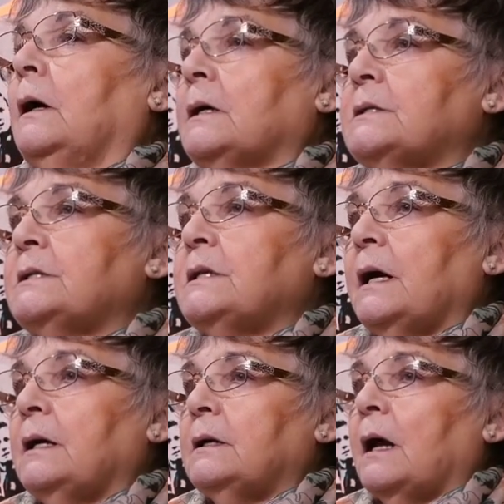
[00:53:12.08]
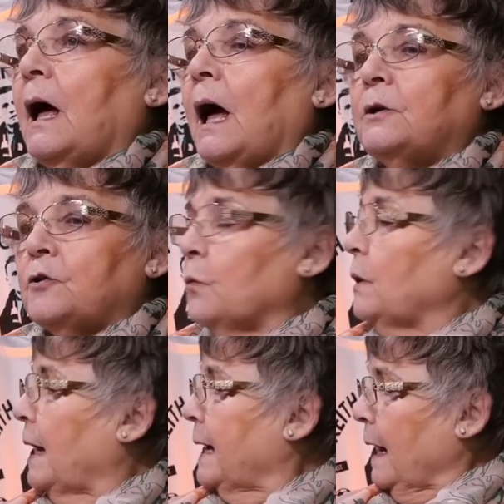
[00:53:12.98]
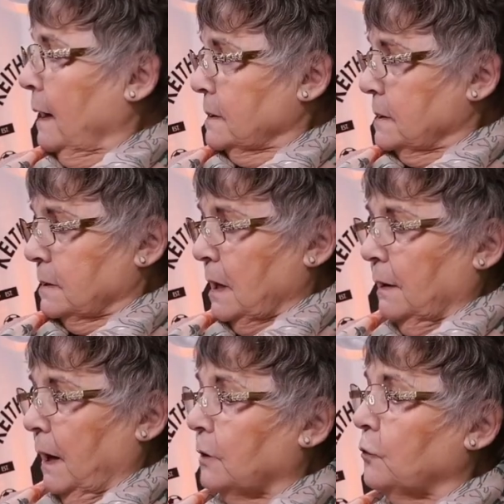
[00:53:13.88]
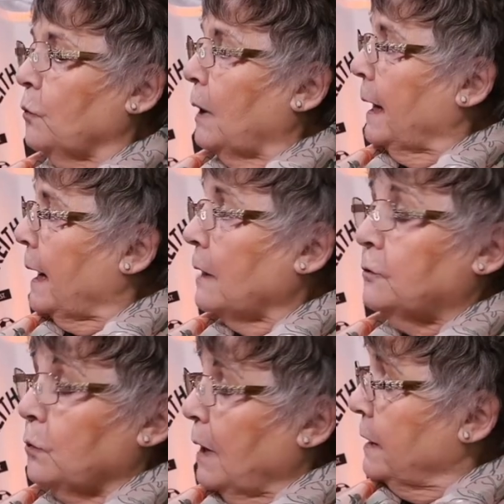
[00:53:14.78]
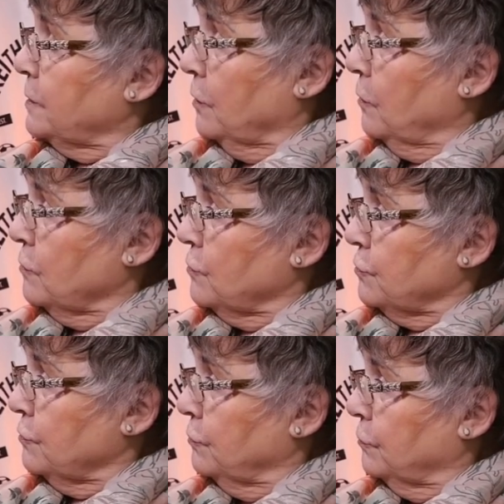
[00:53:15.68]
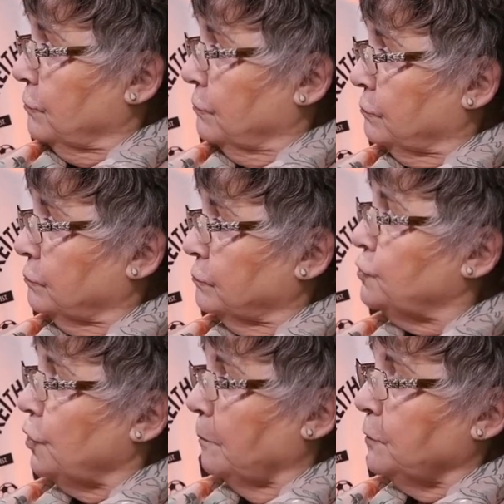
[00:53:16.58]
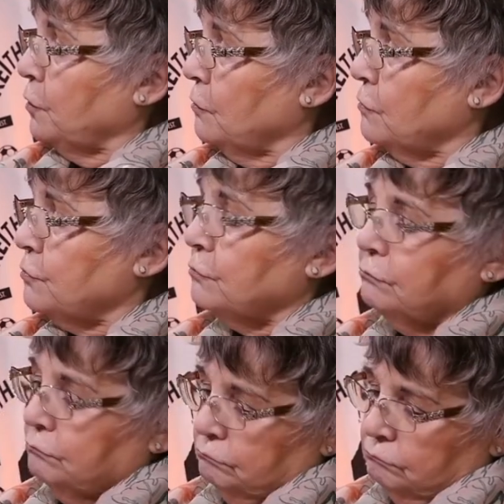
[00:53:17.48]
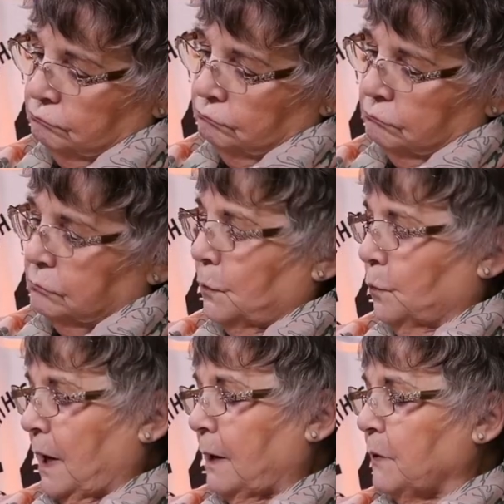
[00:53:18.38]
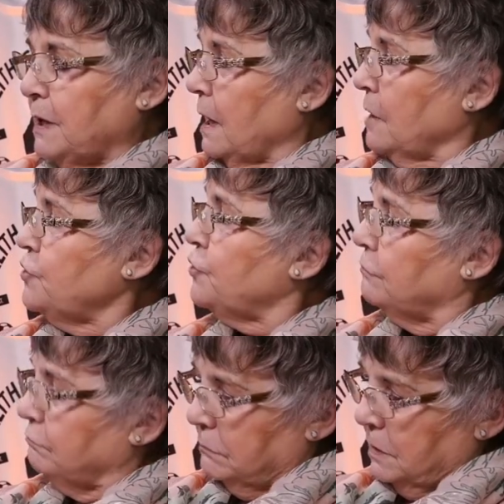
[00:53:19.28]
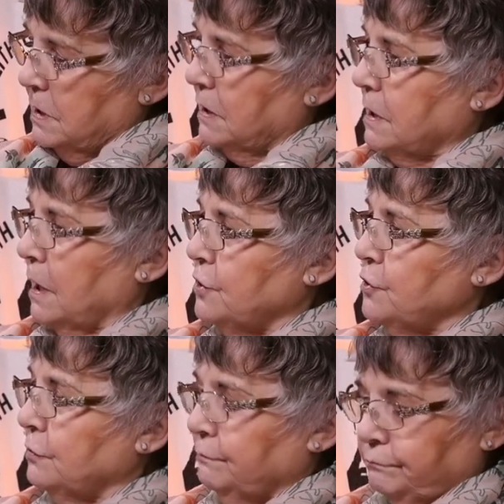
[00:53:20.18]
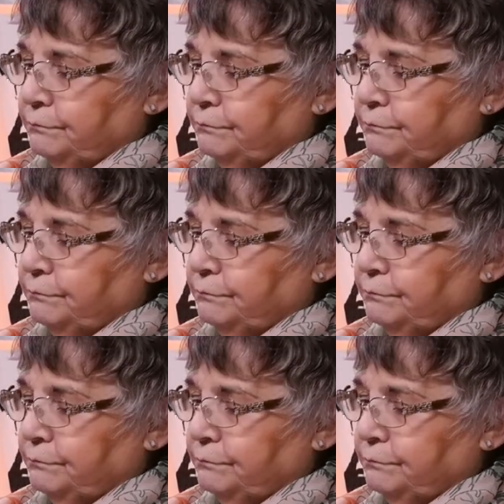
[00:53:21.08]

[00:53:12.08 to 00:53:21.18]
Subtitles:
As I said, I don't like cats. I don't like dogs. Some dogs, like wee Dash. Dash.